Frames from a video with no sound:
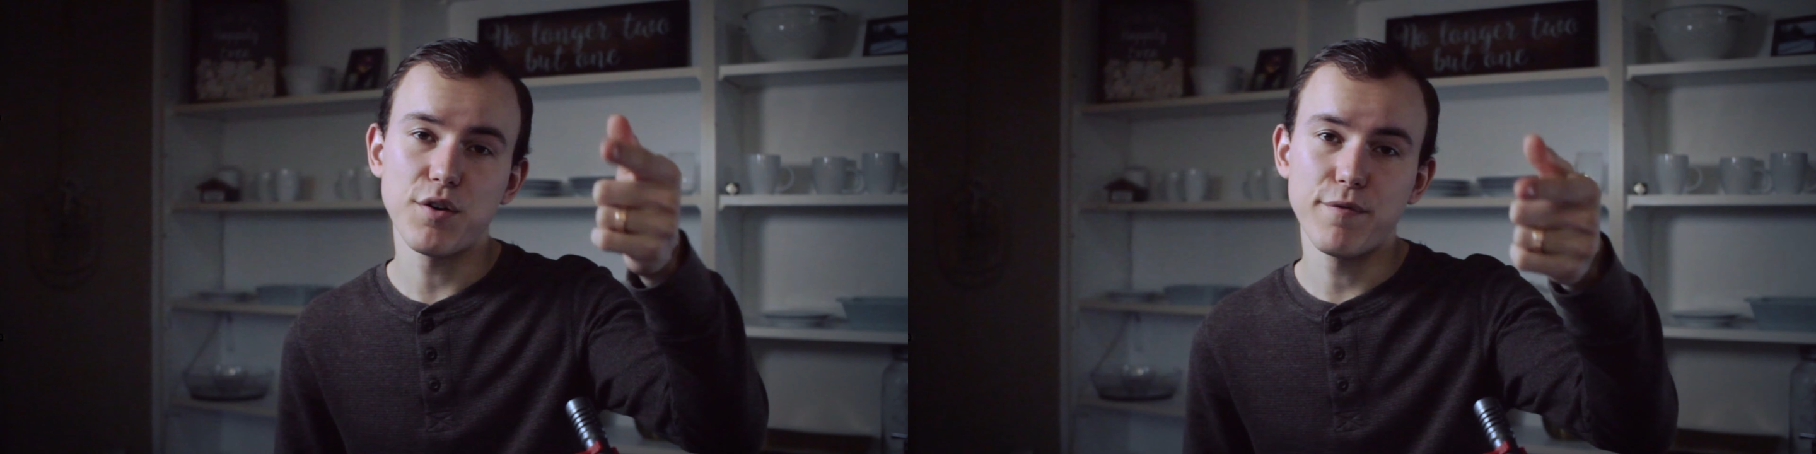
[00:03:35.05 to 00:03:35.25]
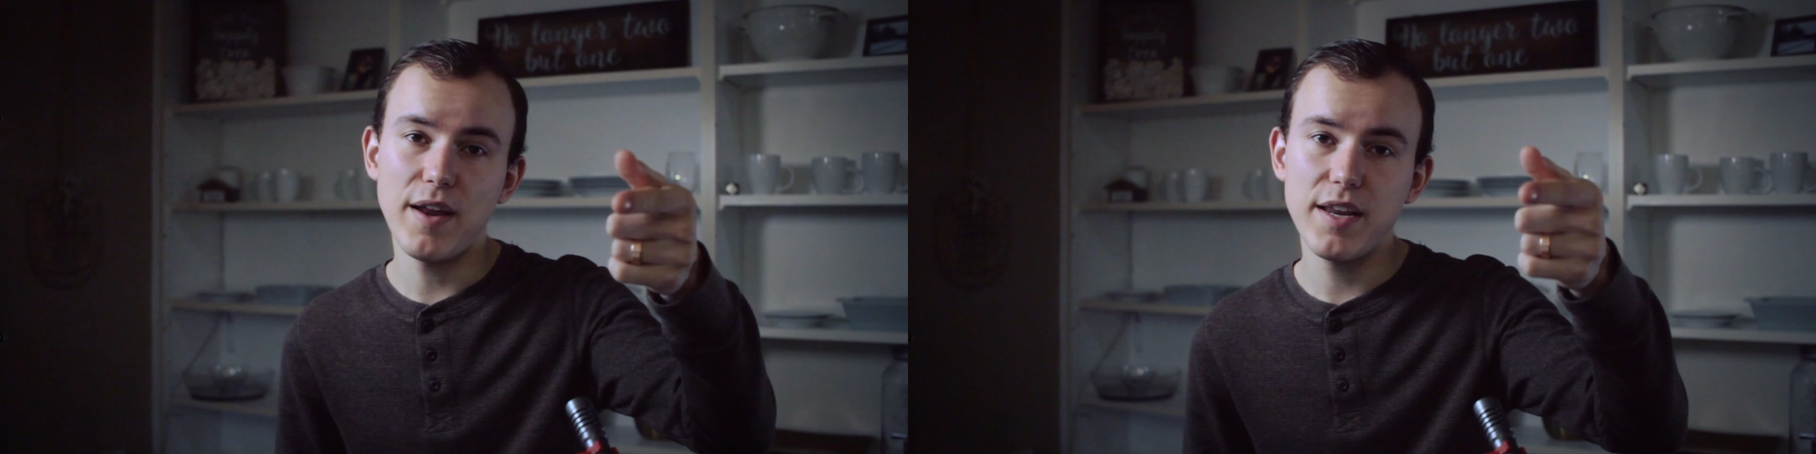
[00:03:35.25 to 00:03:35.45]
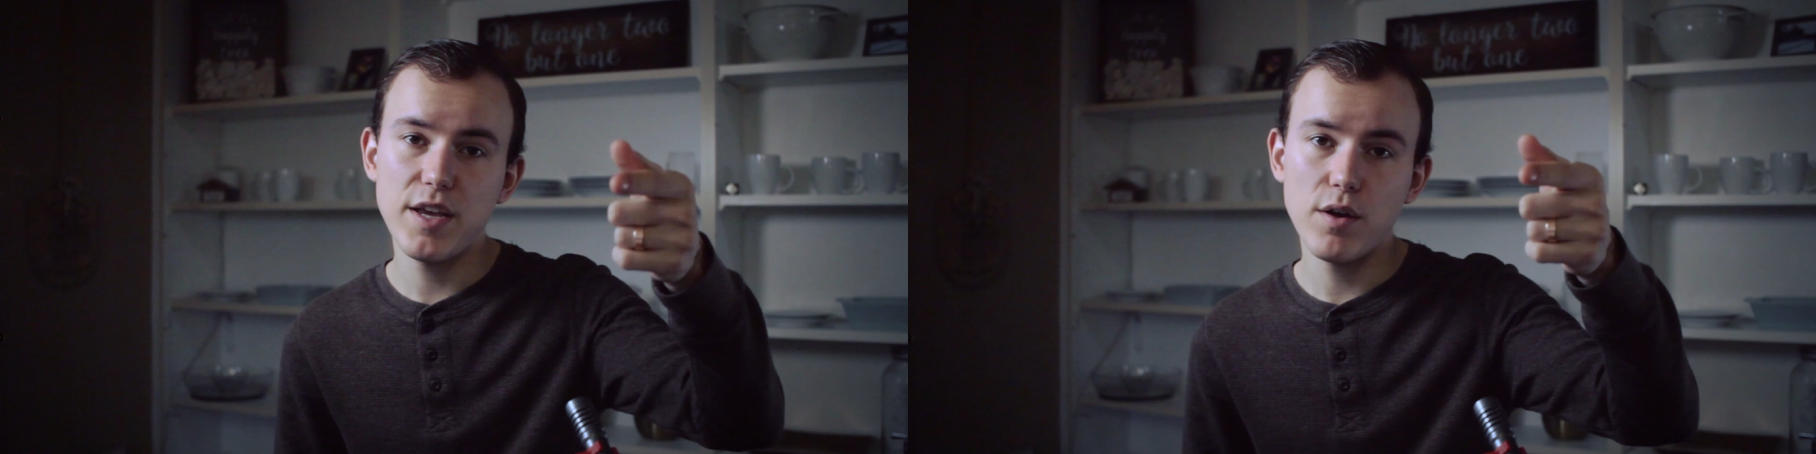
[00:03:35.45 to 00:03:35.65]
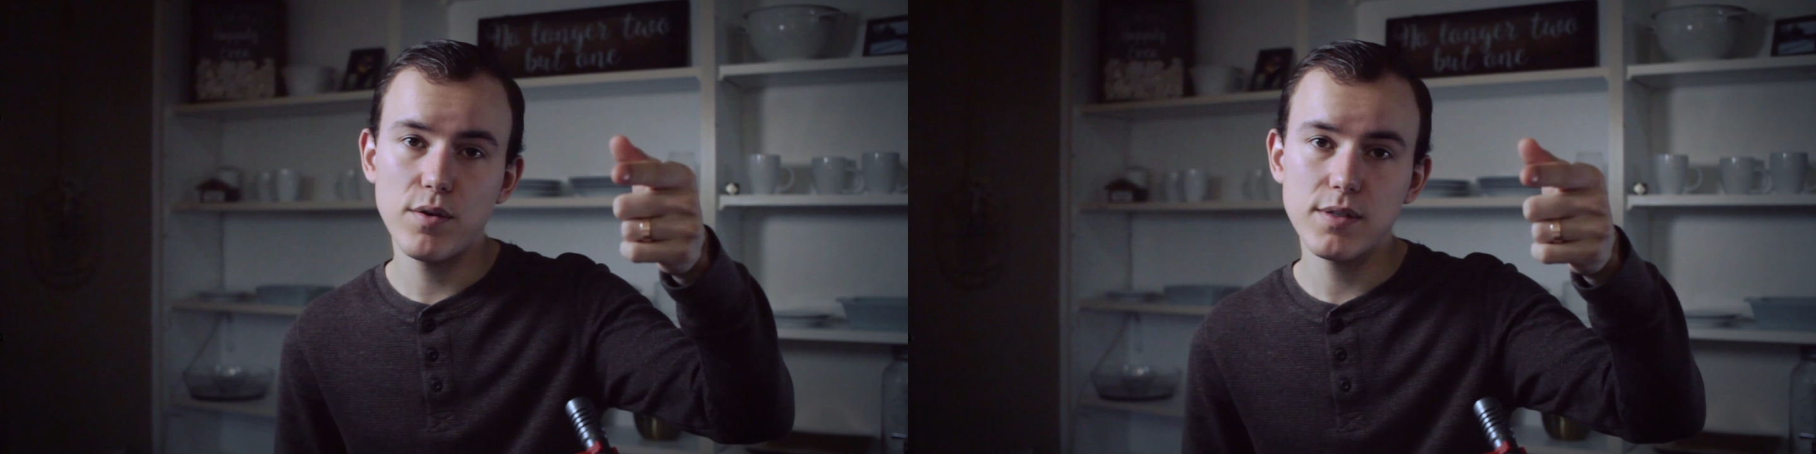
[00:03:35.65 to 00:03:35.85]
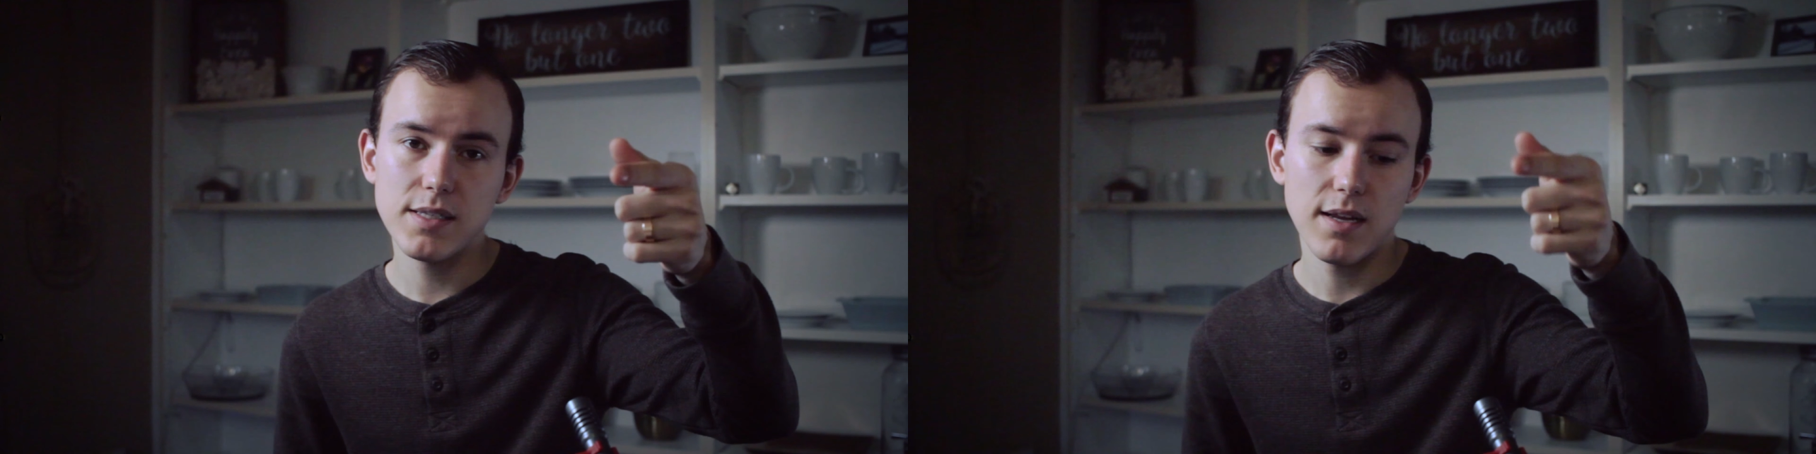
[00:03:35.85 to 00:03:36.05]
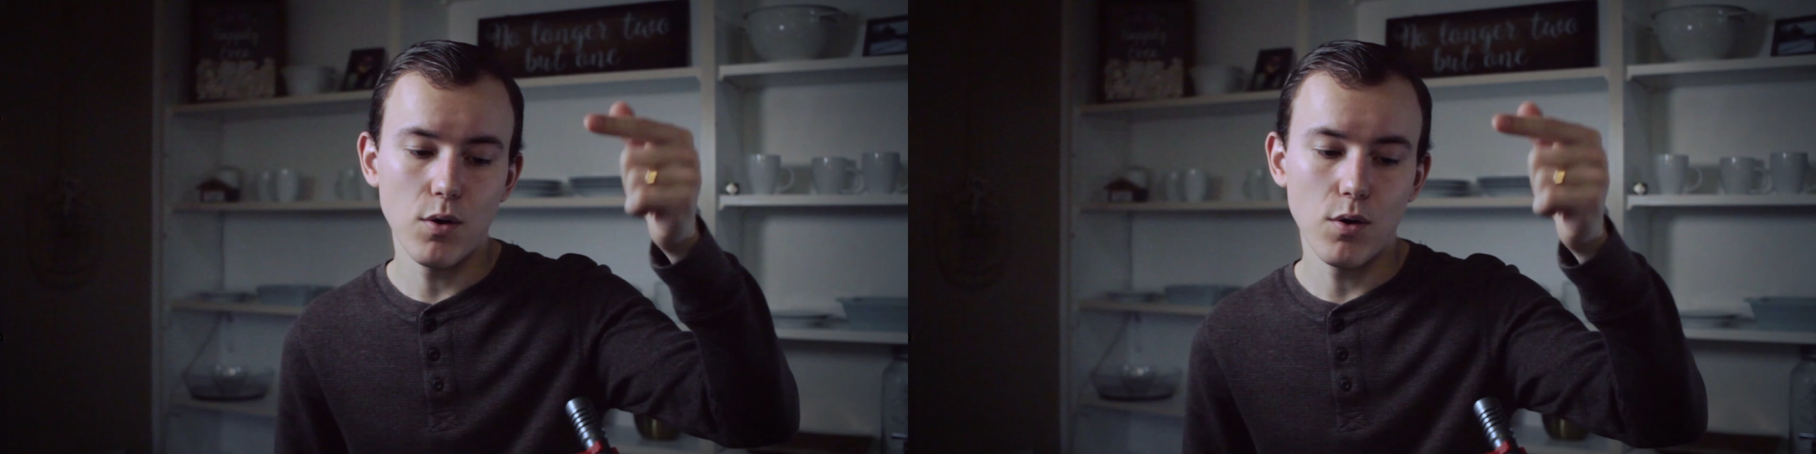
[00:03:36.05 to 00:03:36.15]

your videos